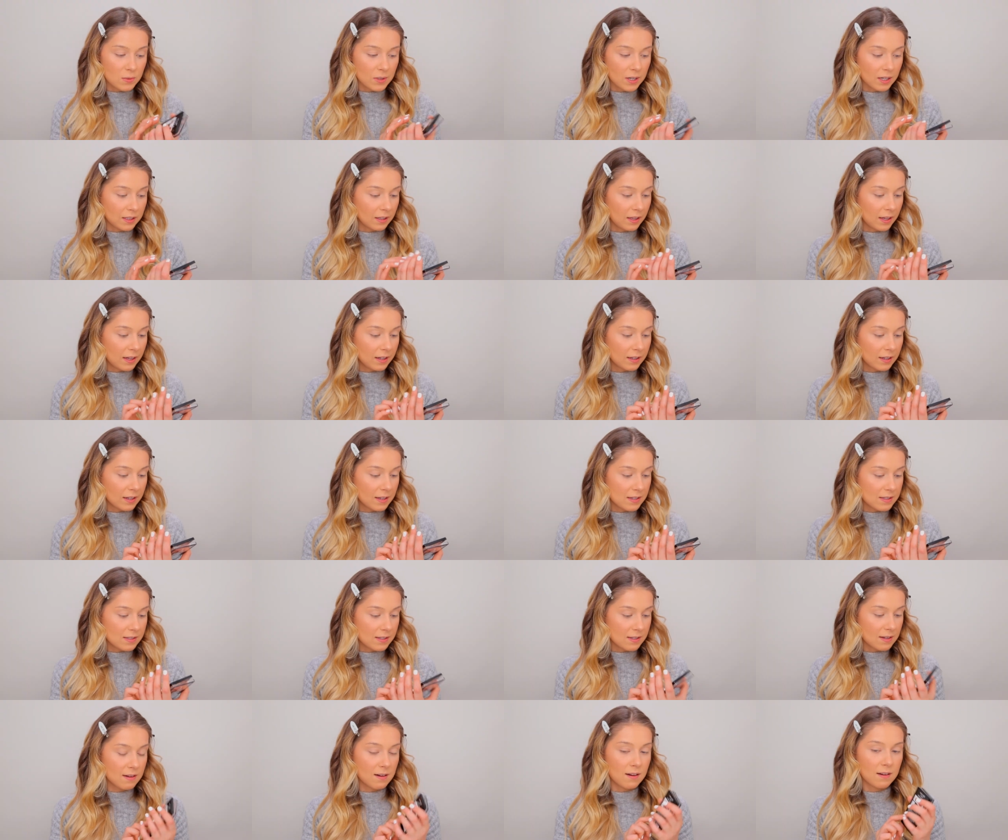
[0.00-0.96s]
what I like
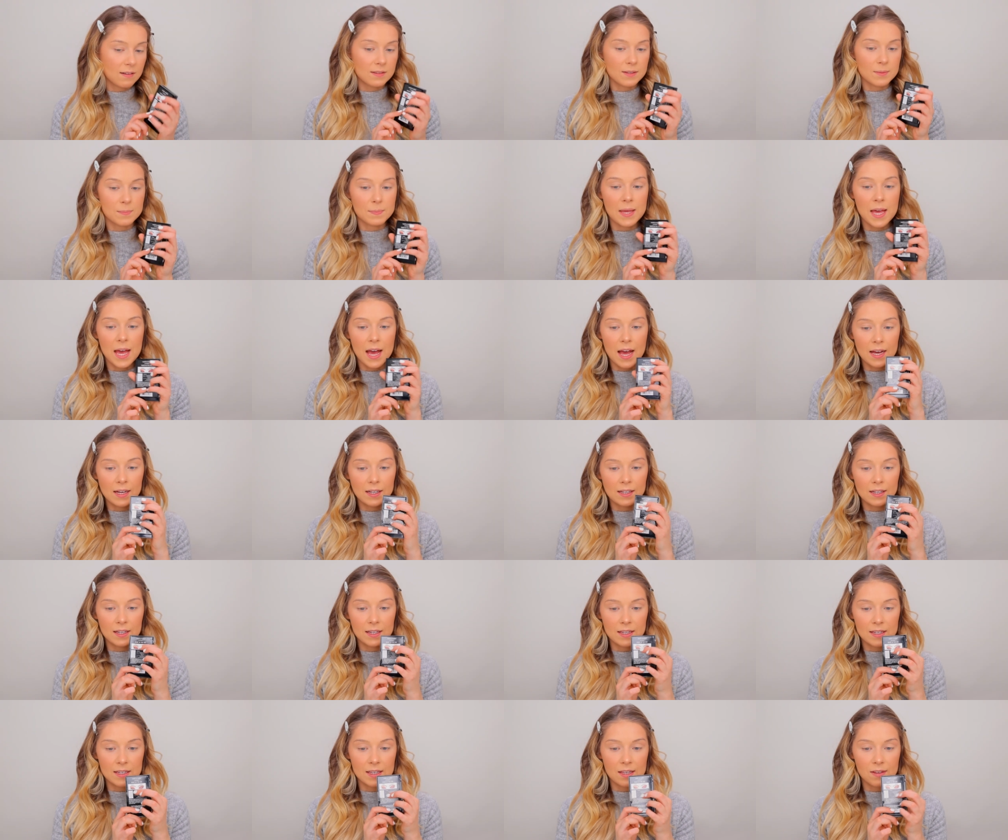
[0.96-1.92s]
is on the back,
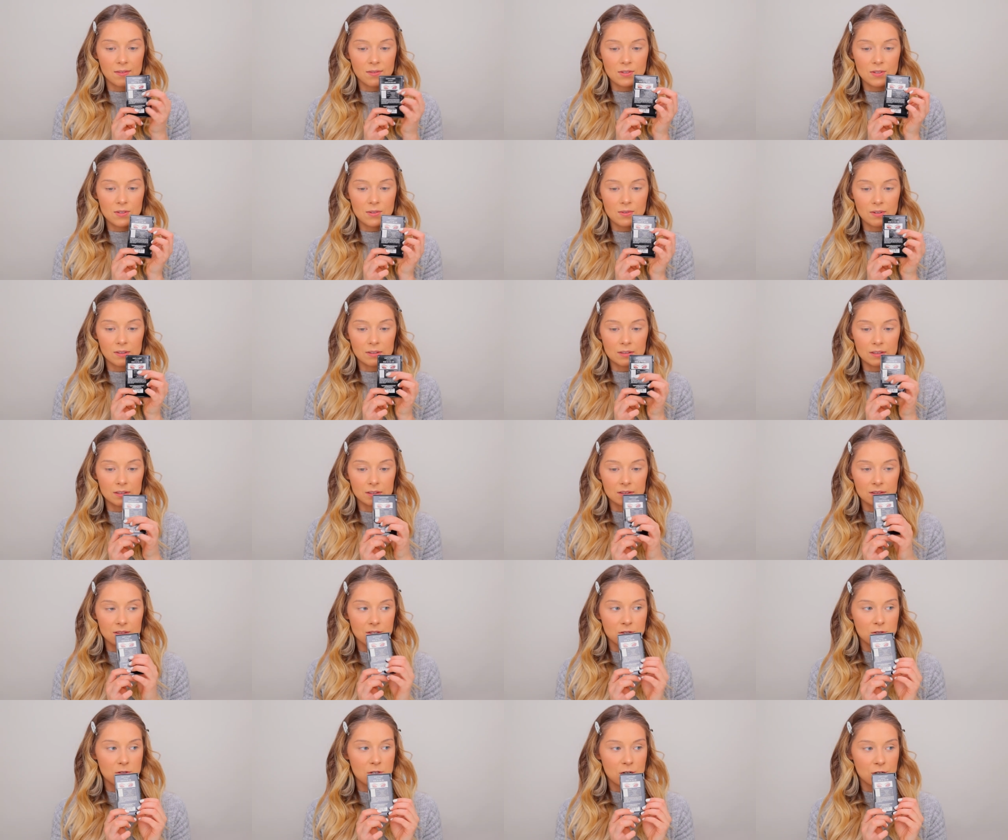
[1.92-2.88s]
it gives you a little
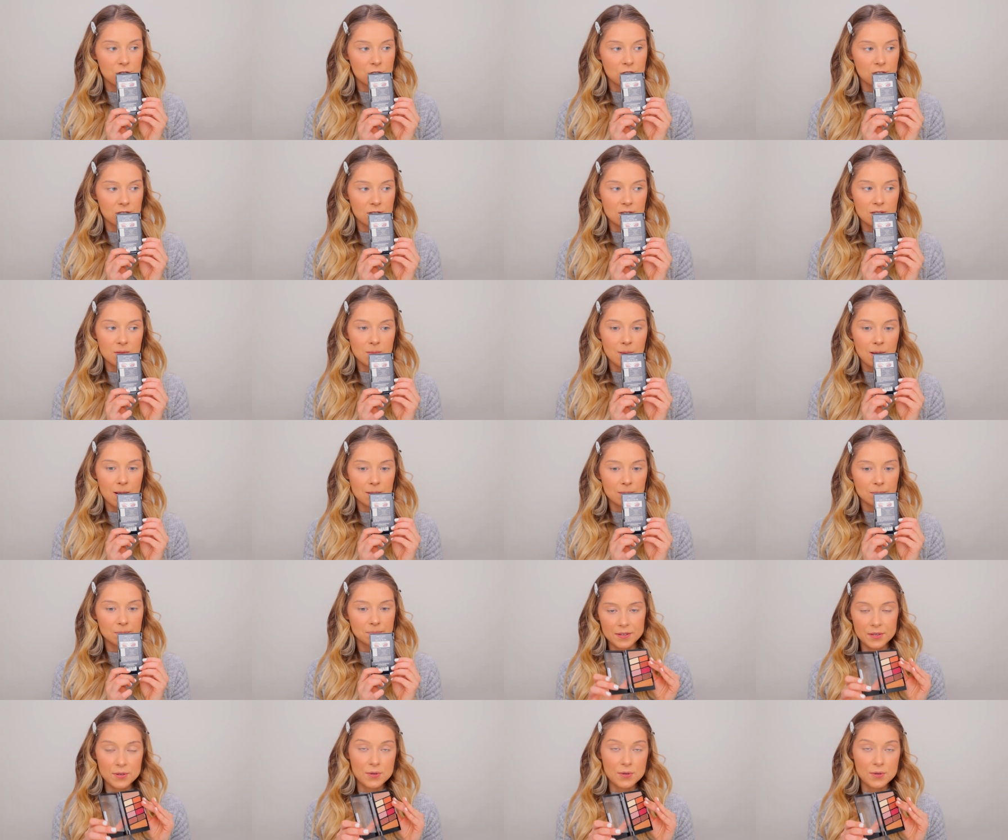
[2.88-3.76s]
instruction as well.